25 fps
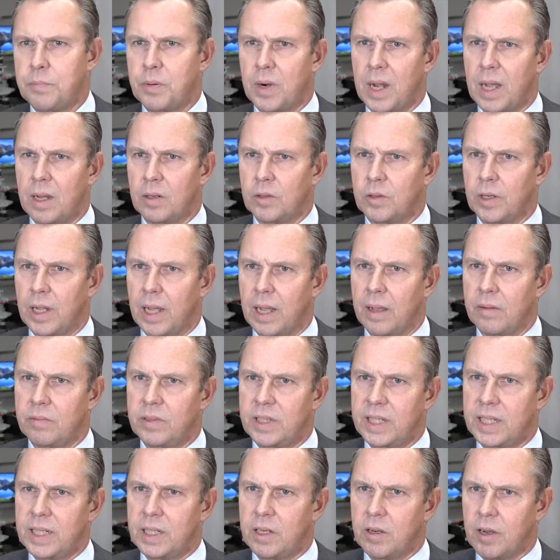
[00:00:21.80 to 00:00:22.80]
proud to have
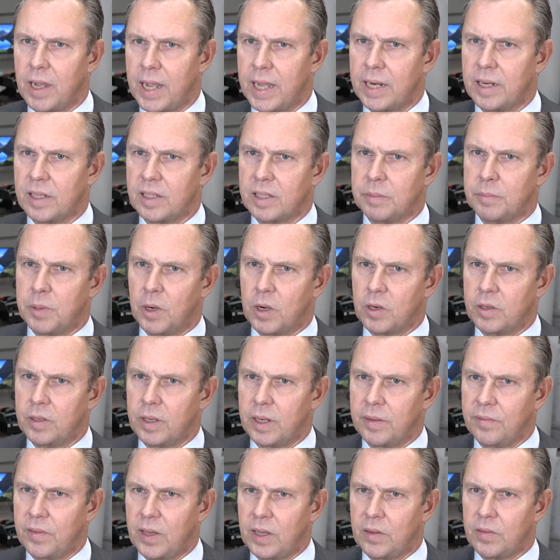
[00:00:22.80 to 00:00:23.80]
GKN as a partner
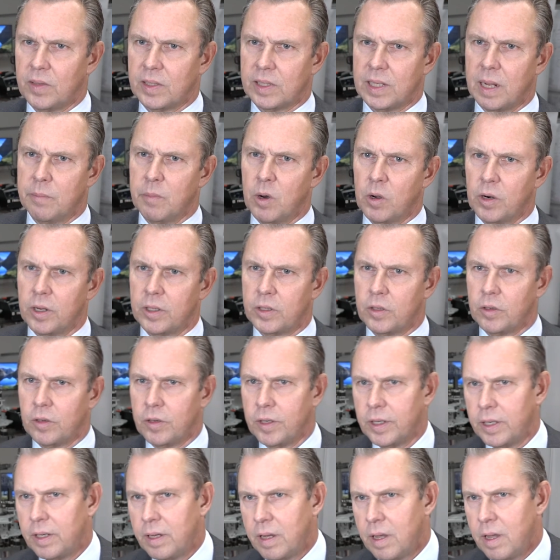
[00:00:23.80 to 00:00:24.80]
in Wingquist
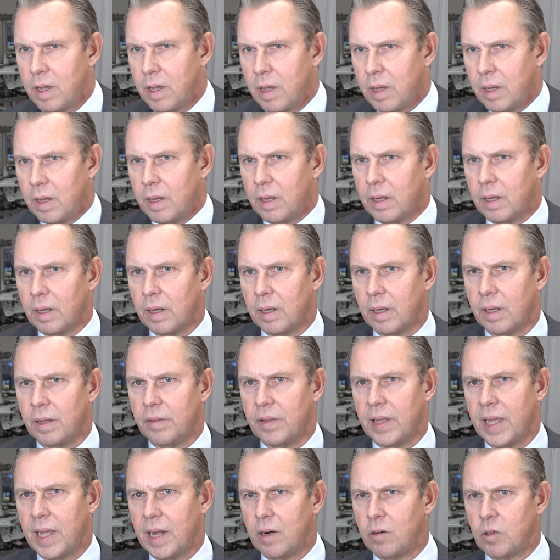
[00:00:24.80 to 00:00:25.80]
Laboratory. Uh,
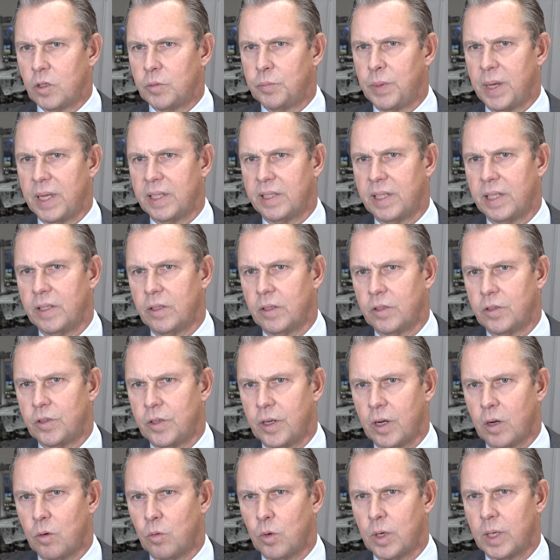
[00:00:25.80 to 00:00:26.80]
the aerospace
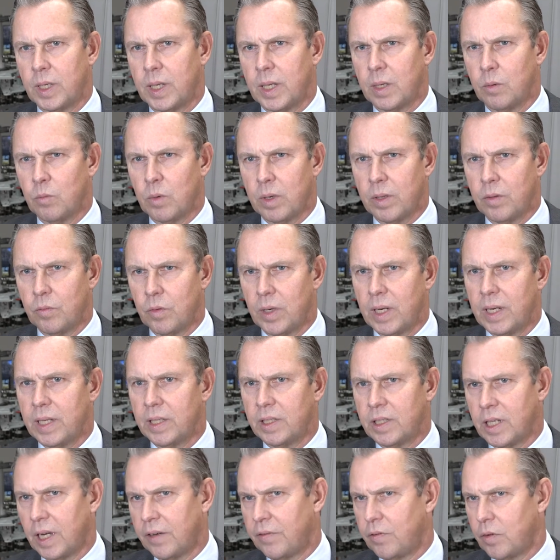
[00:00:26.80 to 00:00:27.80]
industry are working with really
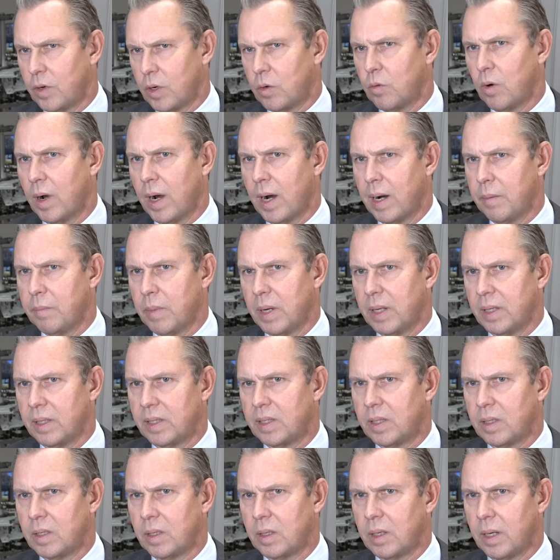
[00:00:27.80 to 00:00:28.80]
tough
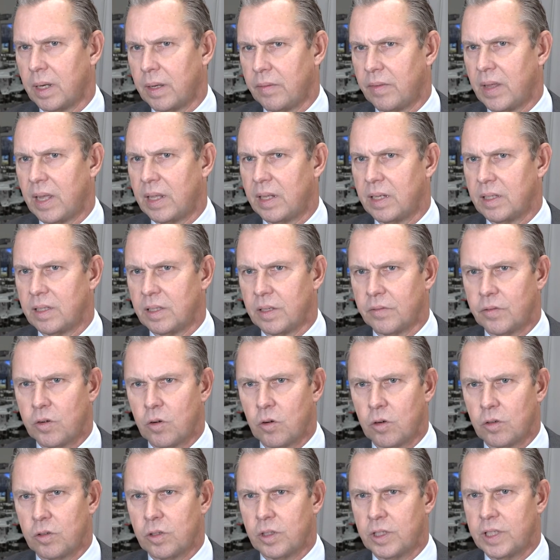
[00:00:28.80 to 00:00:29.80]
requirements, and that is, of
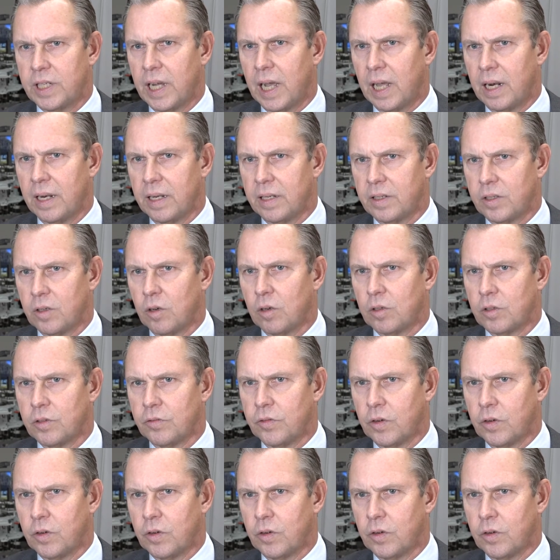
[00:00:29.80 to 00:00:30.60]
course, a challenge also